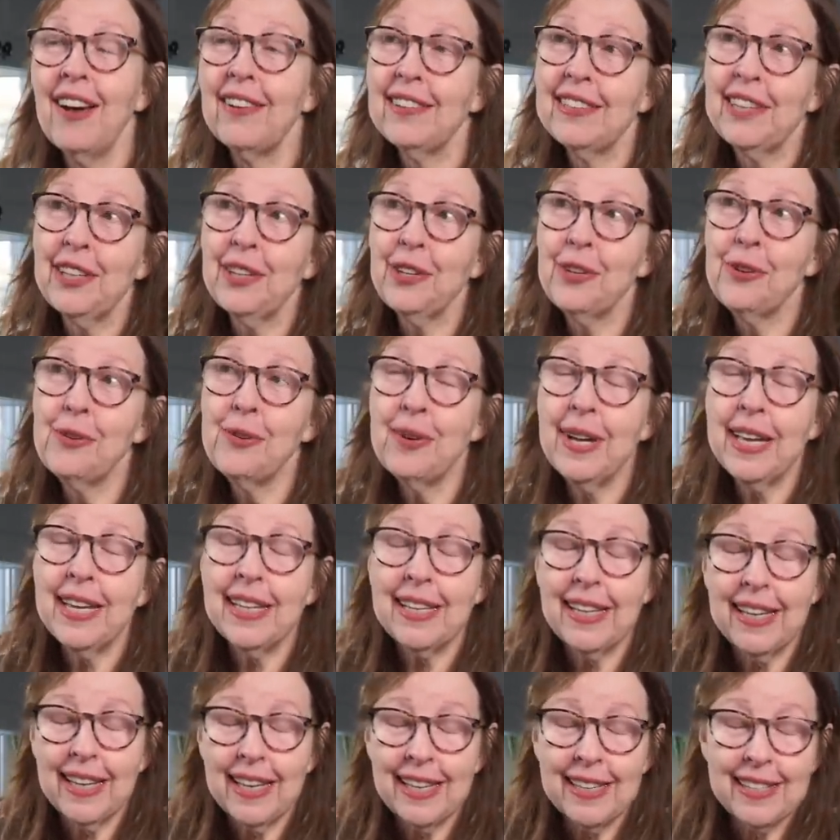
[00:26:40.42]
you know it,
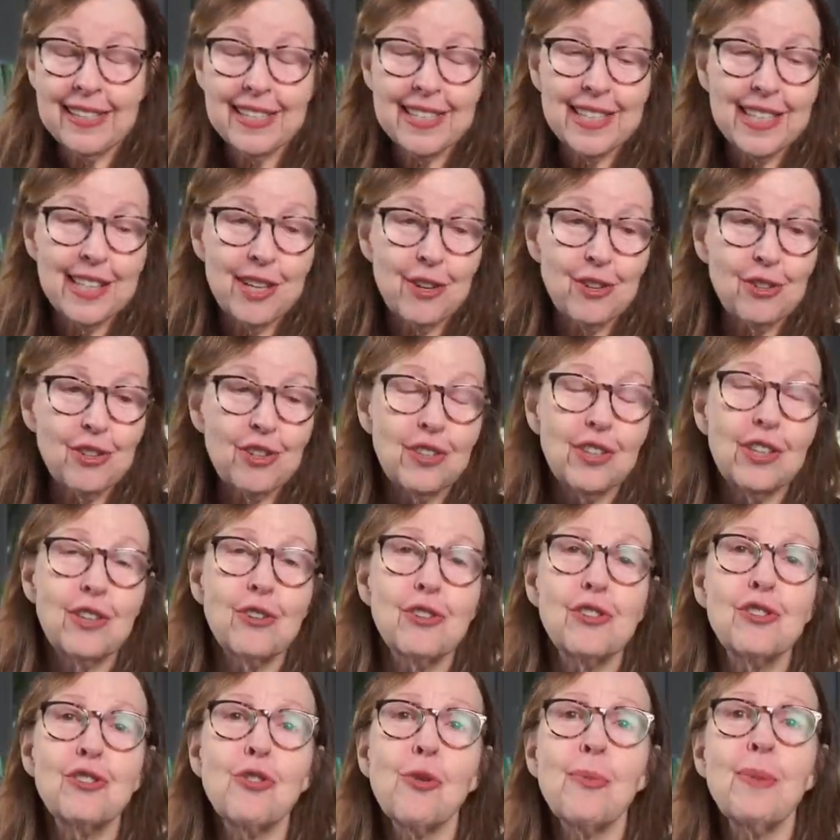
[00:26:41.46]
it's there's
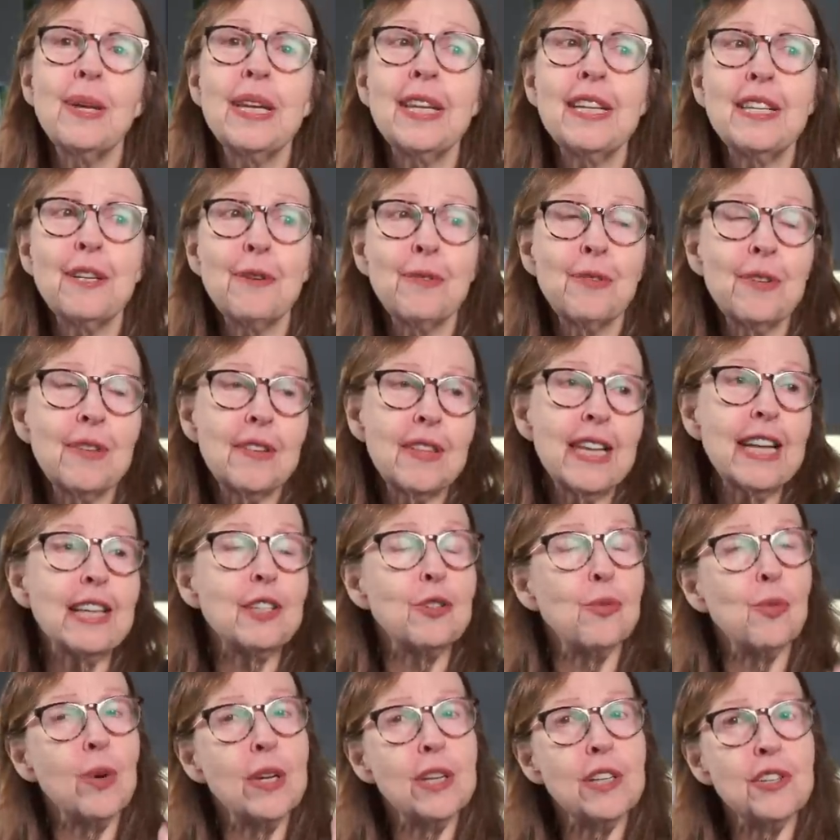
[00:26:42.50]
there's so many different
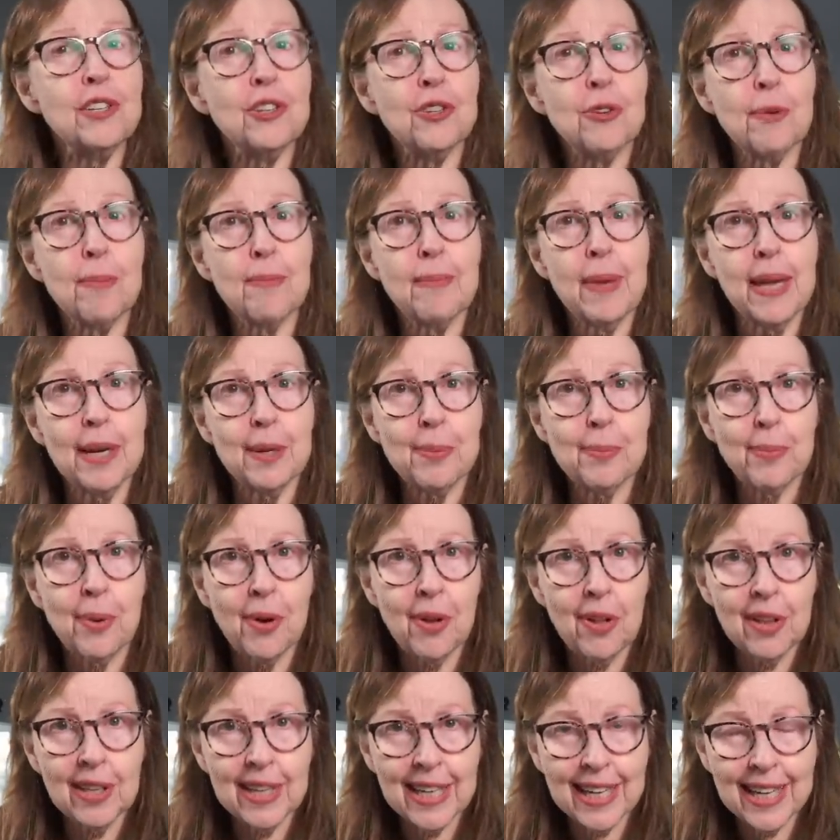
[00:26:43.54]
things what is your
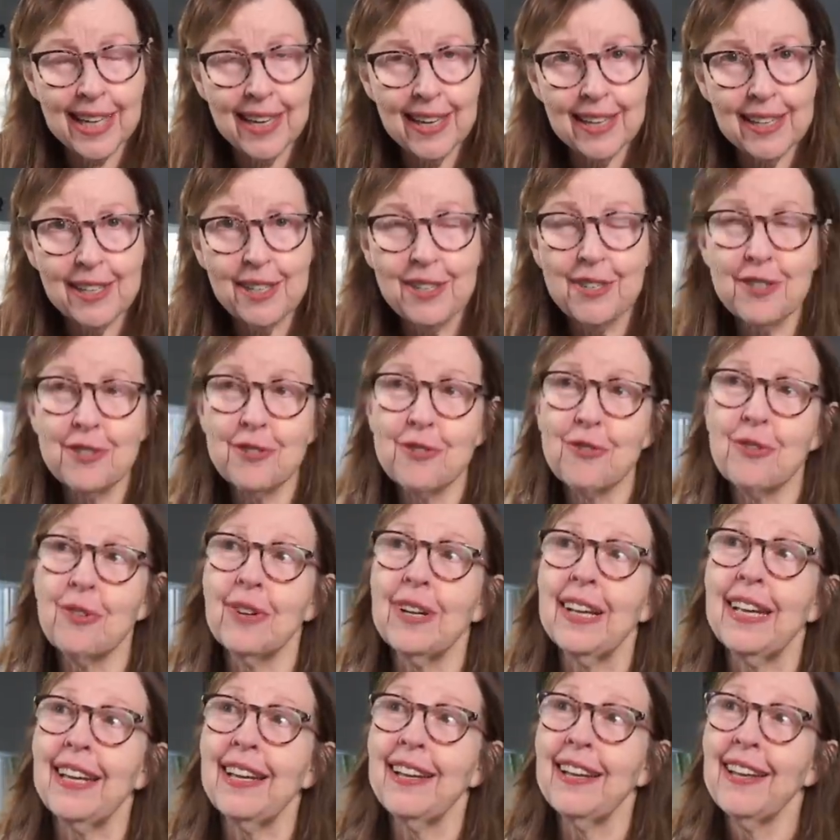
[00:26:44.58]
metabolic
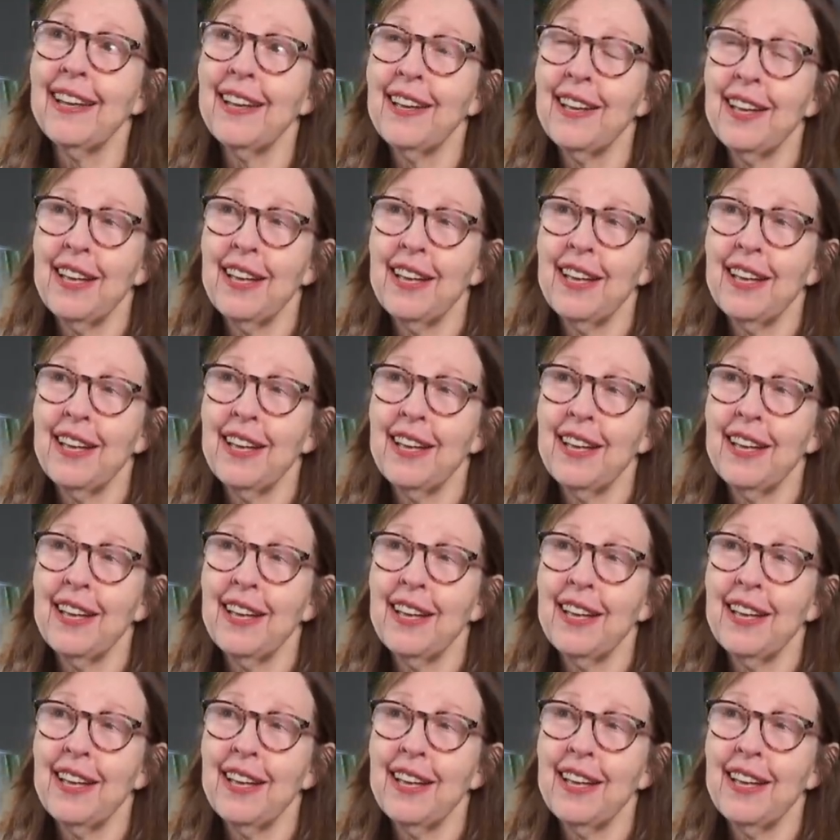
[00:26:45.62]
history